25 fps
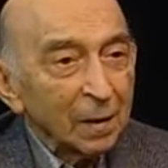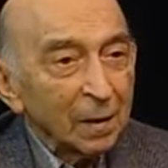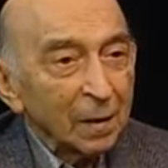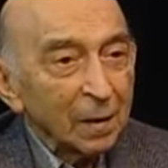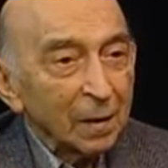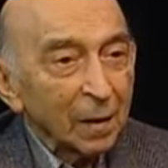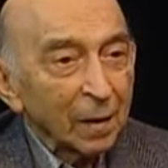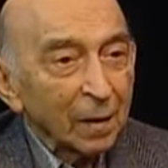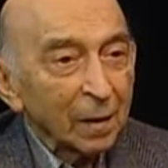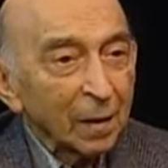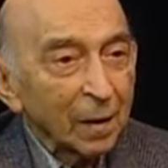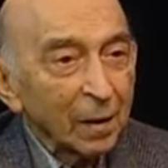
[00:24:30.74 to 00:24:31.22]

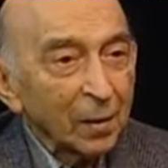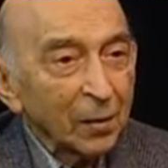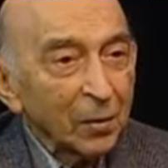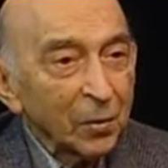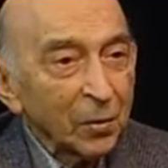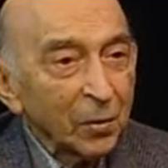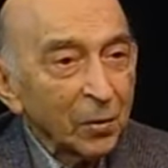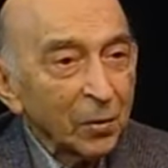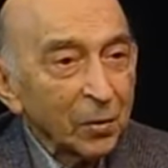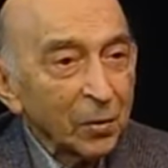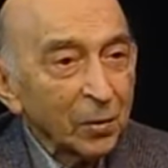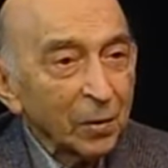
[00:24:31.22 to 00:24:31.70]
correct
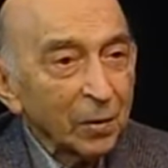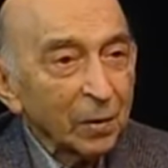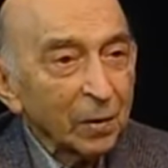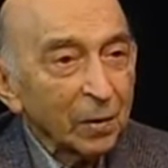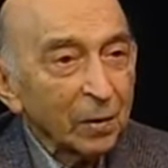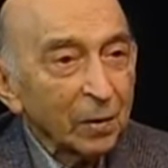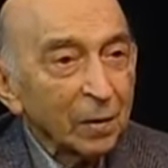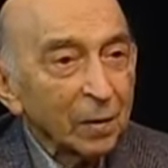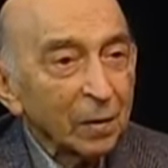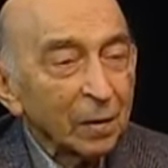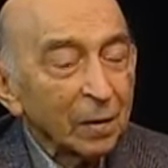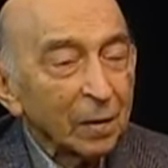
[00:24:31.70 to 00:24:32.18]
user
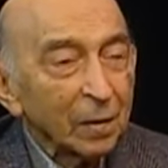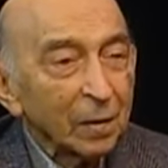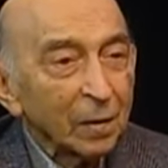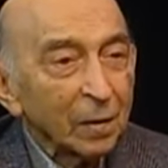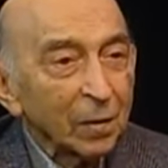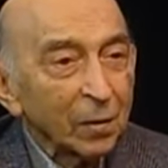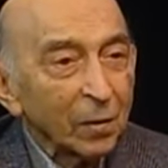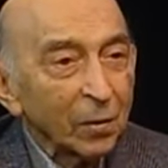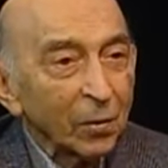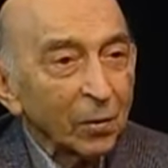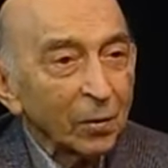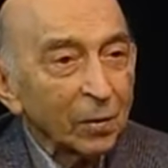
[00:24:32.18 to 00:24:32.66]

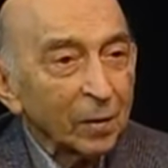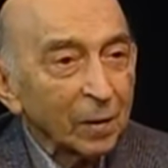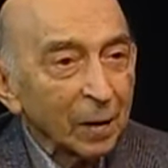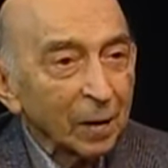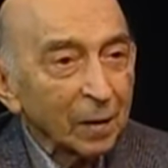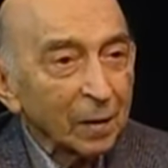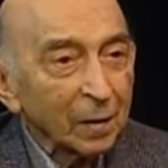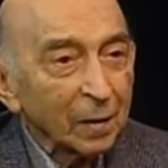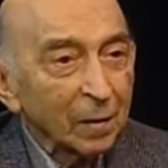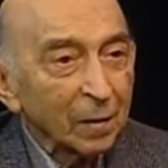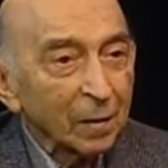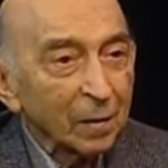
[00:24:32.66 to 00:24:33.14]
or
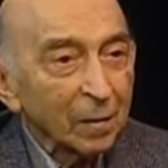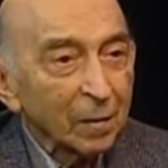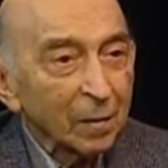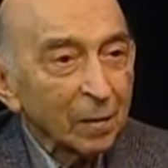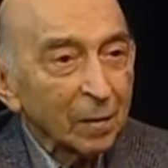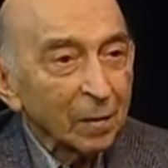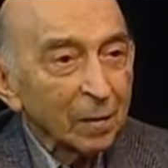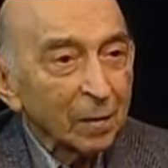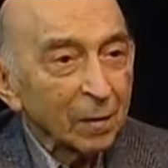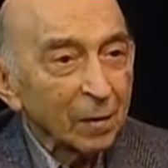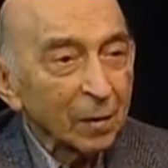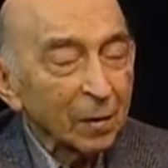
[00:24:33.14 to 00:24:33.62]
not,
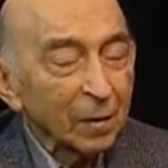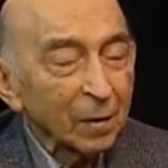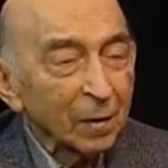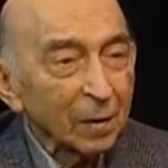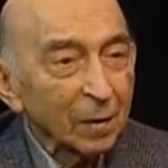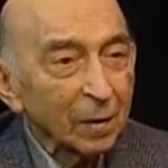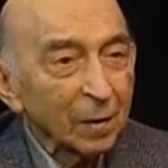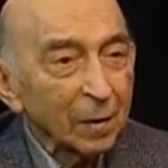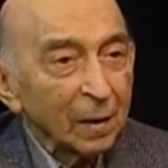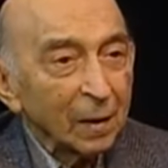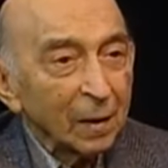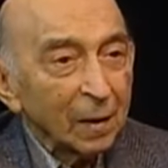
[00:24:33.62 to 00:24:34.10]
you see?
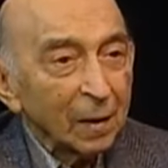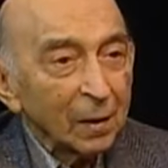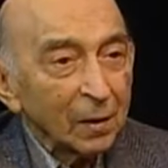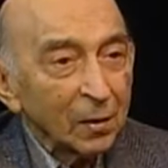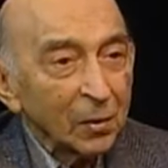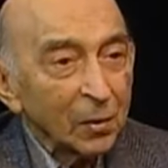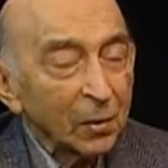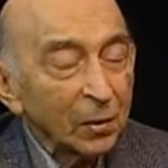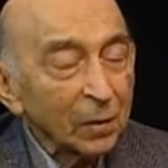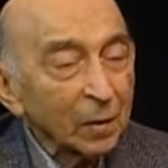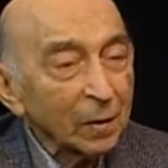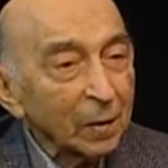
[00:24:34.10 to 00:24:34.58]

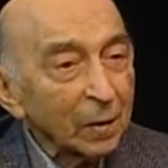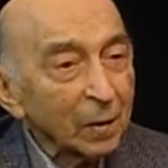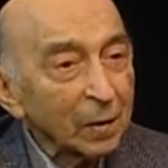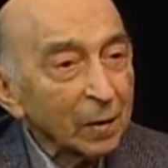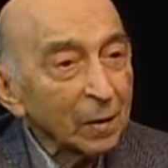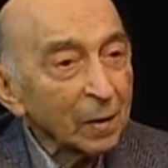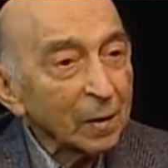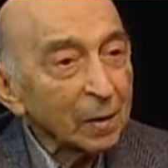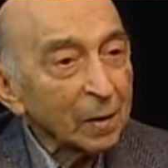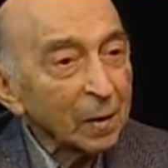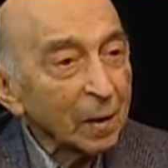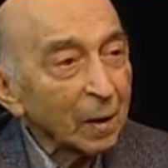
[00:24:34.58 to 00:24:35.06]
So this
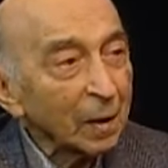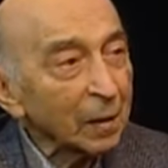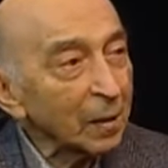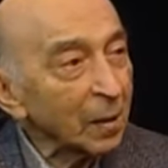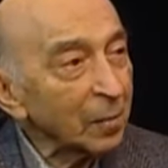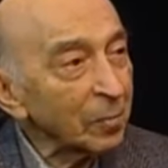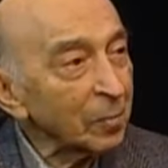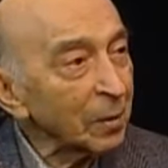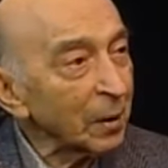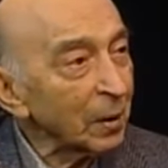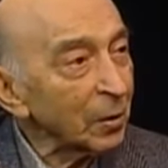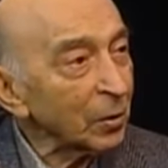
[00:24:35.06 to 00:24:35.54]
is
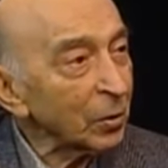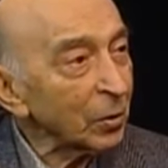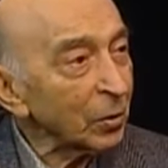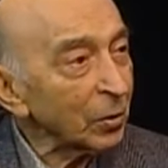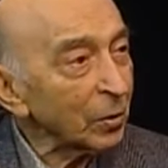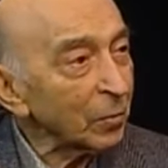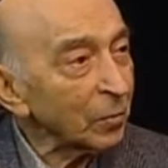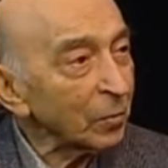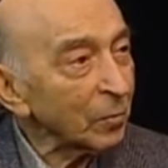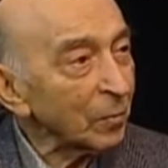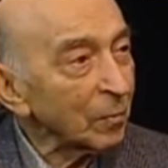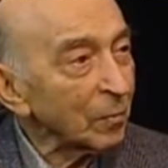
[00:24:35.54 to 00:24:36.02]
adaptation.
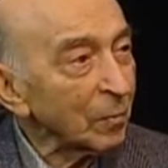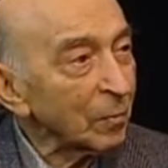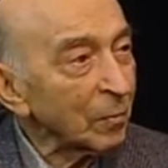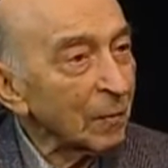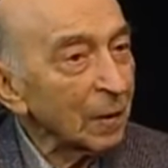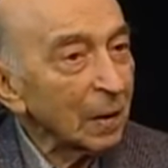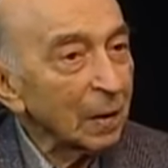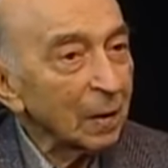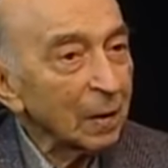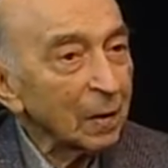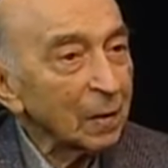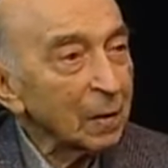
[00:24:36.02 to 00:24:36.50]

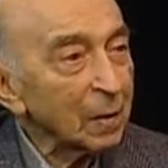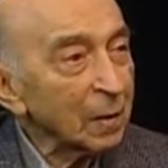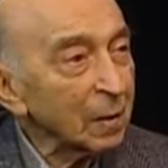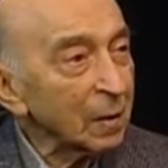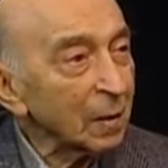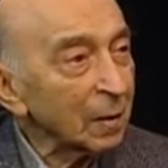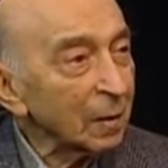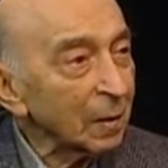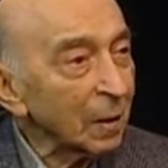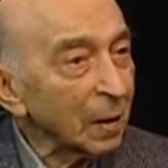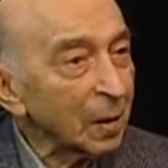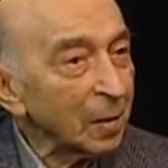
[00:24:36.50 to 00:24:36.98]
This is
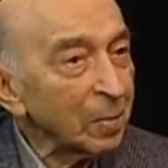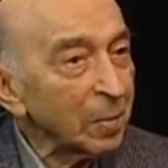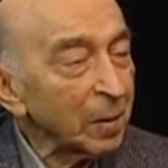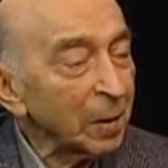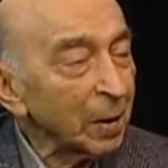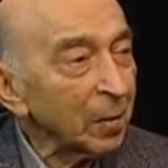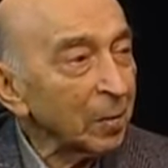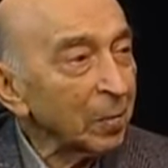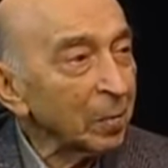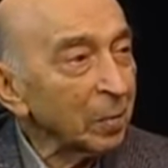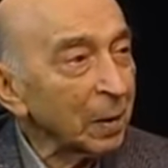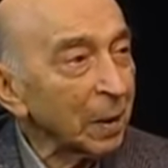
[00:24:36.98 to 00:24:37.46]
an
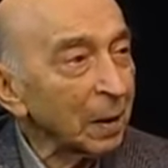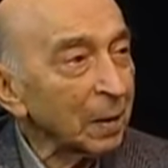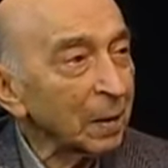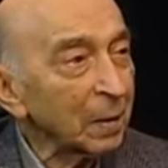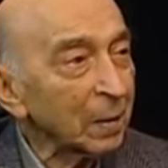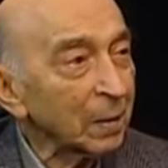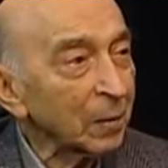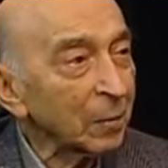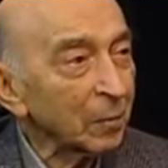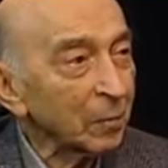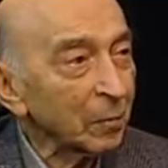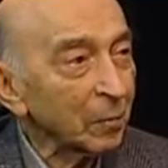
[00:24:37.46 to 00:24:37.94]
IBM pattern.